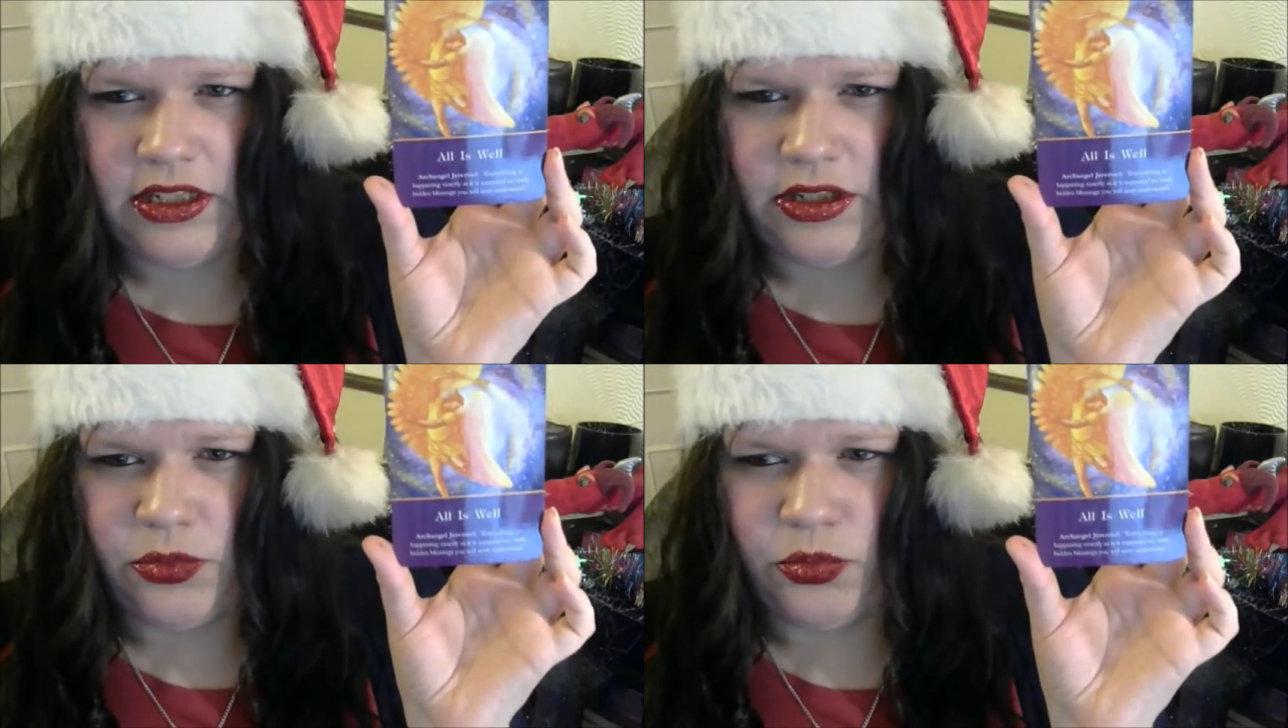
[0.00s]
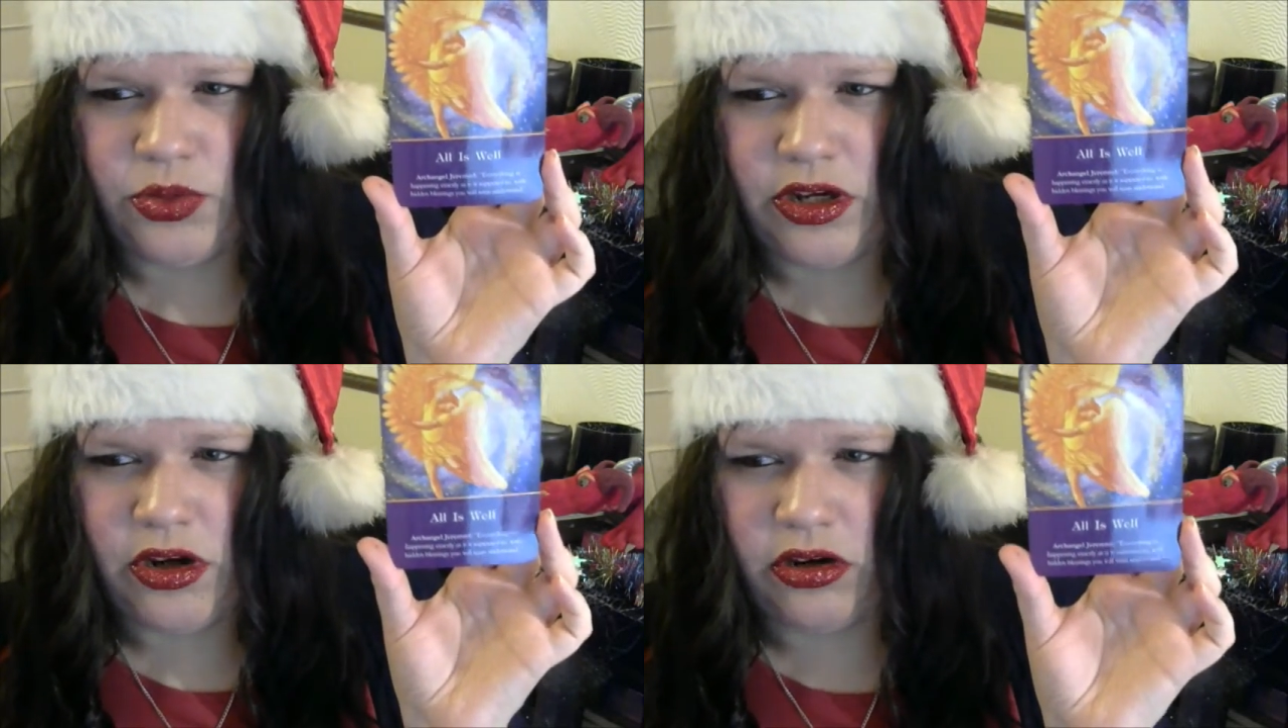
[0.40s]

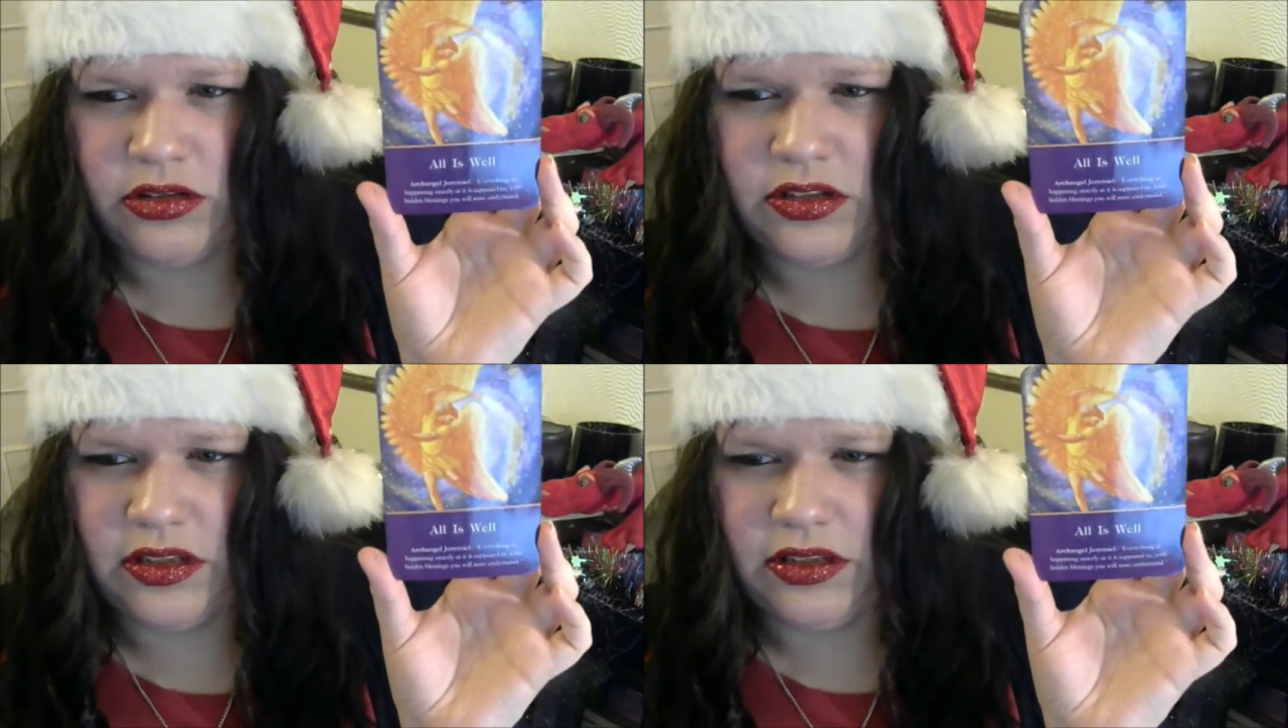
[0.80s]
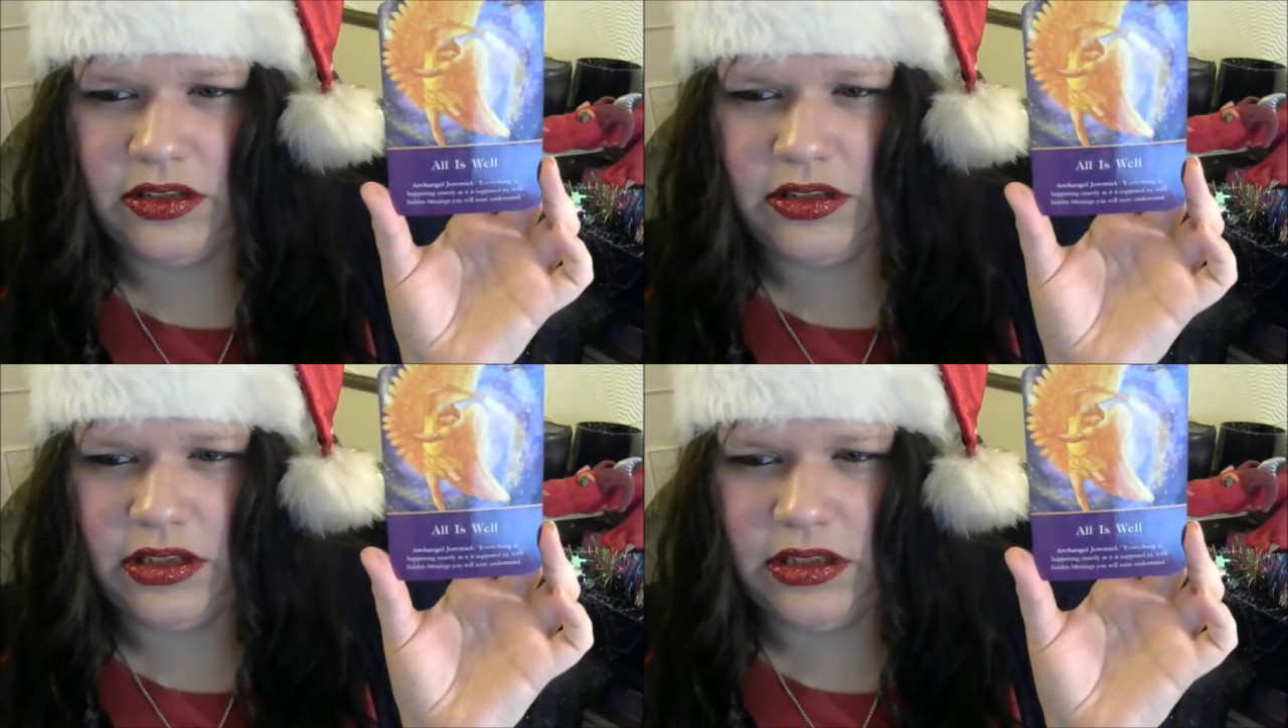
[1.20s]
we're not
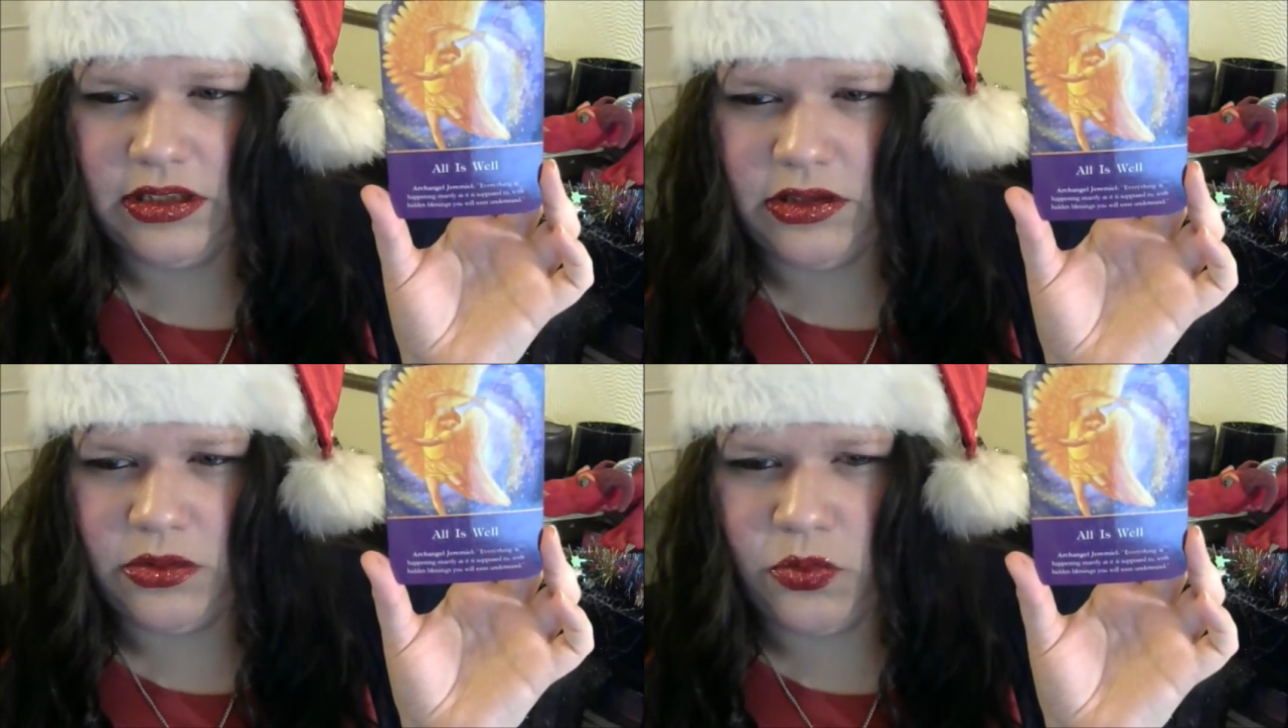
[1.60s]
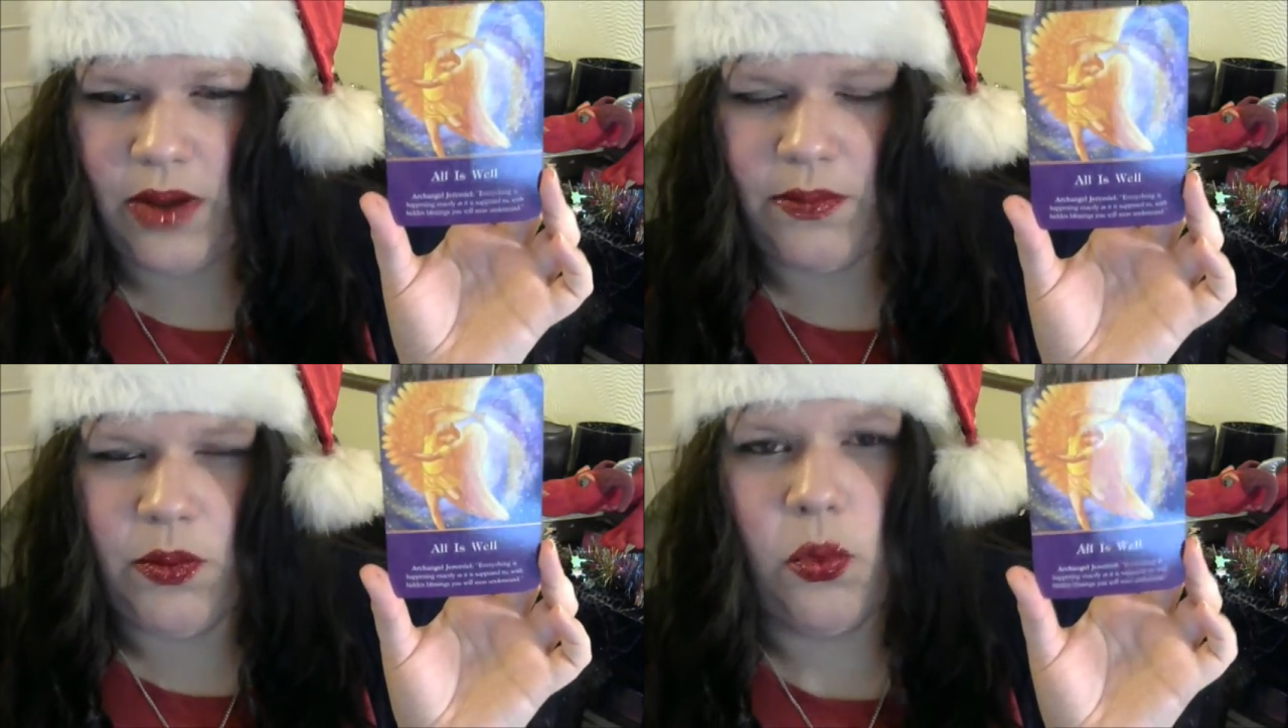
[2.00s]
where
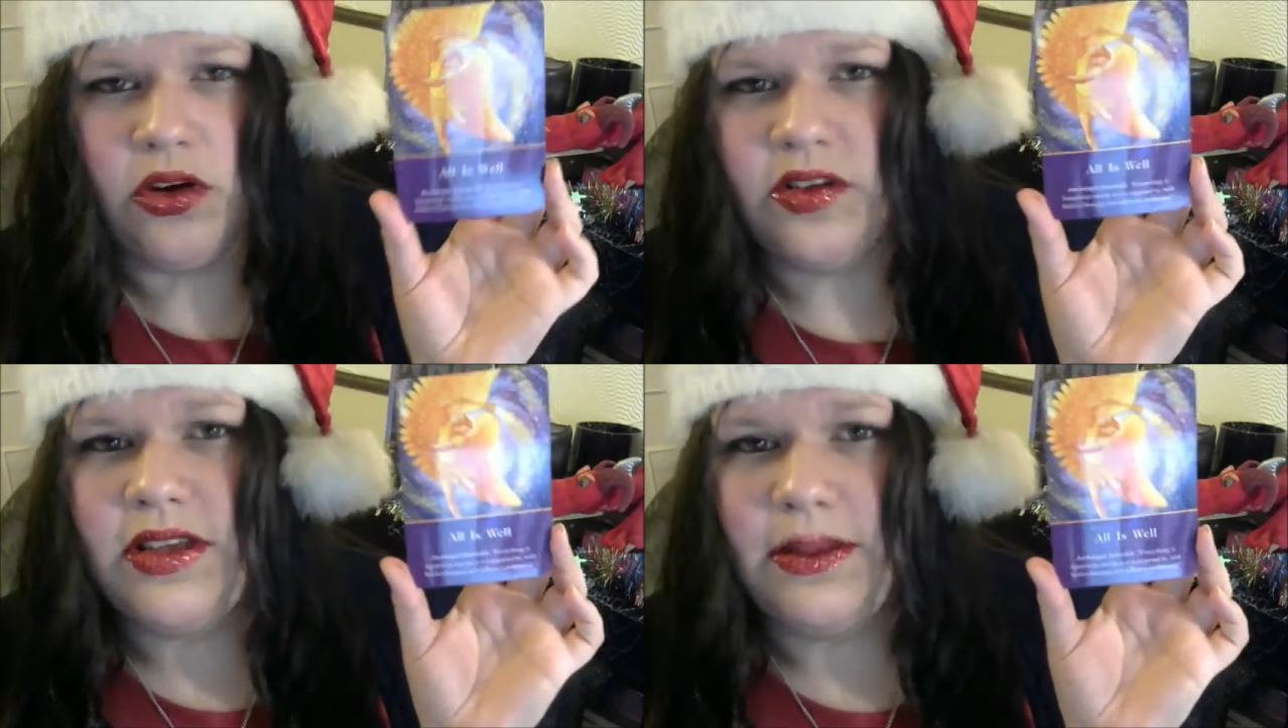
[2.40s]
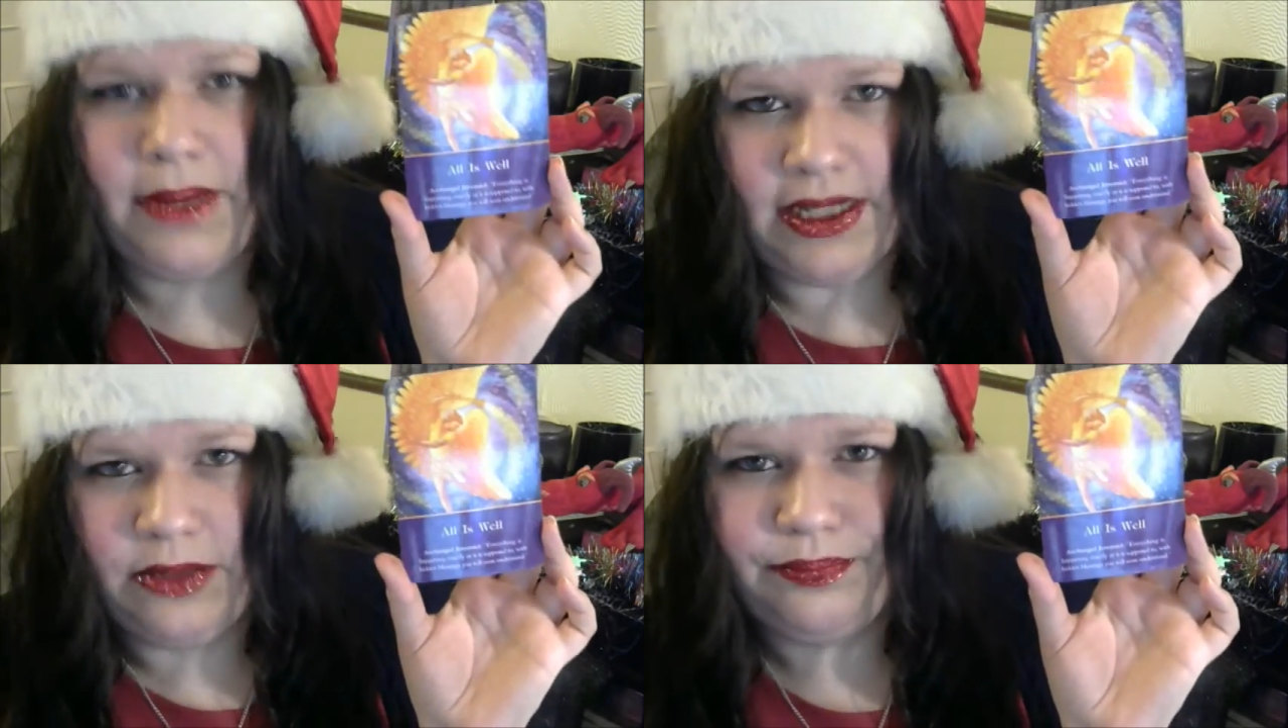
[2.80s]
we want to
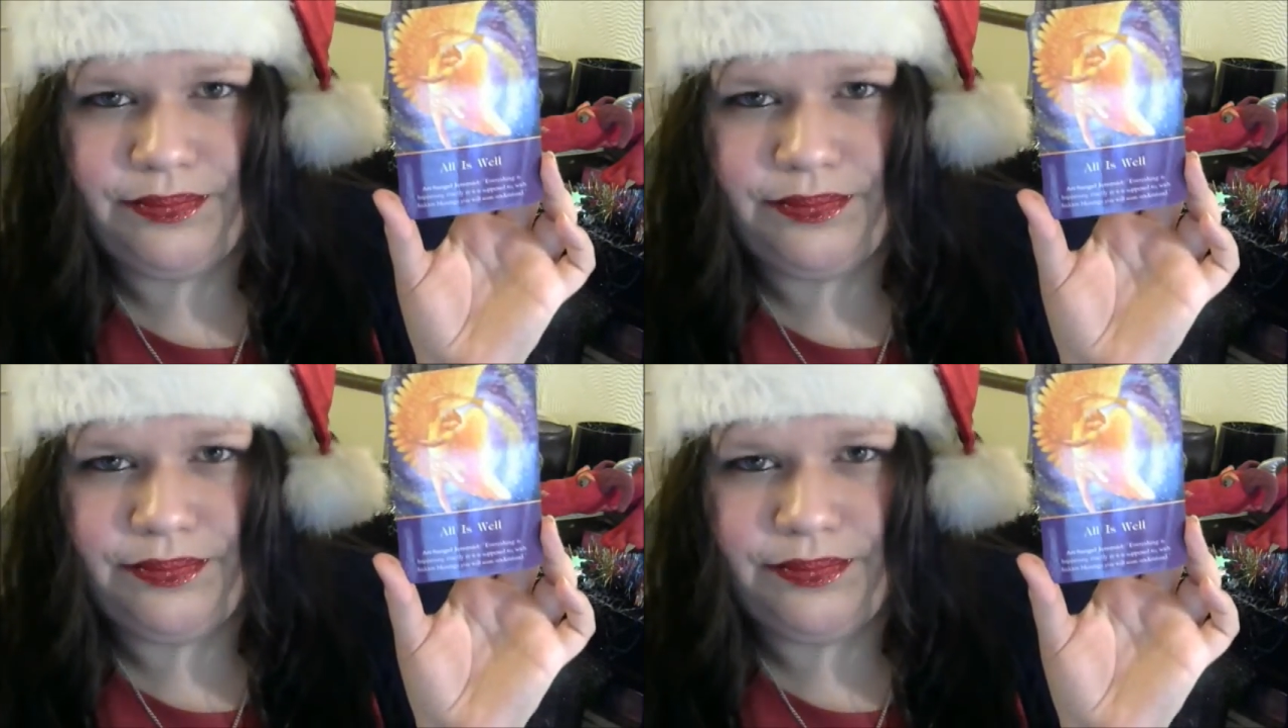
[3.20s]
be.